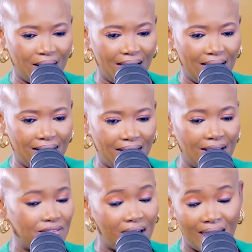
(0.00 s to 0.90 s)
I
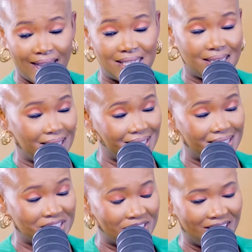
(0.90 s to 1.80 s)
have a car
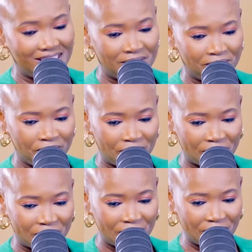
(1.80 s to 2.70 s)
accident, right?
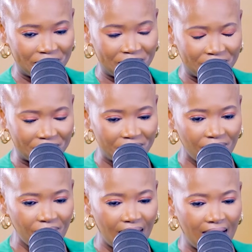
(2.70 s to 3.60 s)

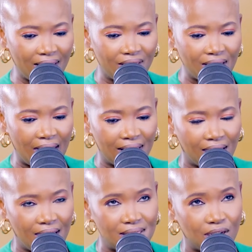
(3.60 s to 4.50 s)
And I think I had a
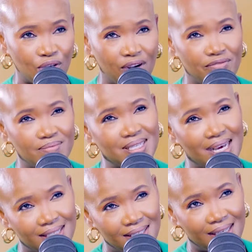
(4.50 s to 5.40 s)
car accident on a
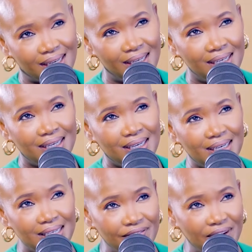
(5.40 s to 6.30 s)
Saturday
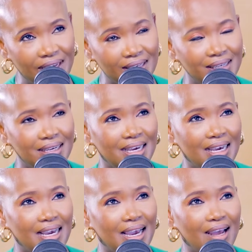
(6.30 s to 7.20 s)
evening.
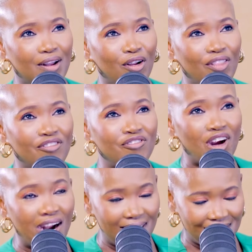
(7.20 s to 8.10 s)
And on the
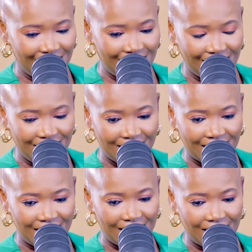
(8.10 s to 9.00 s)
Friday,
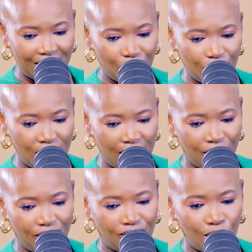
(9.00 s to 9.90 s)
we had a
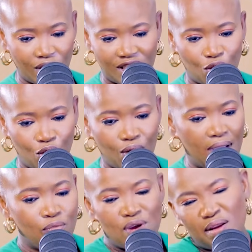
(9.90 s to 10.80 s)
fought, or
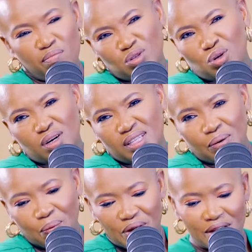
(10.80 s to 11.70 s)
we hadn't been talking
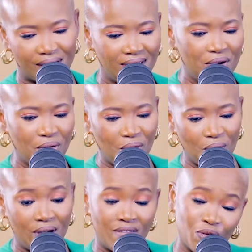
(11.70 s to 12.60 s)
that week
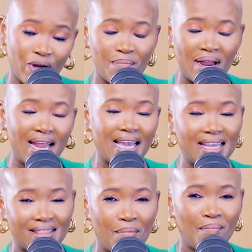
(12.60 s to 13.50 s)
or whatever. So come Monday, I get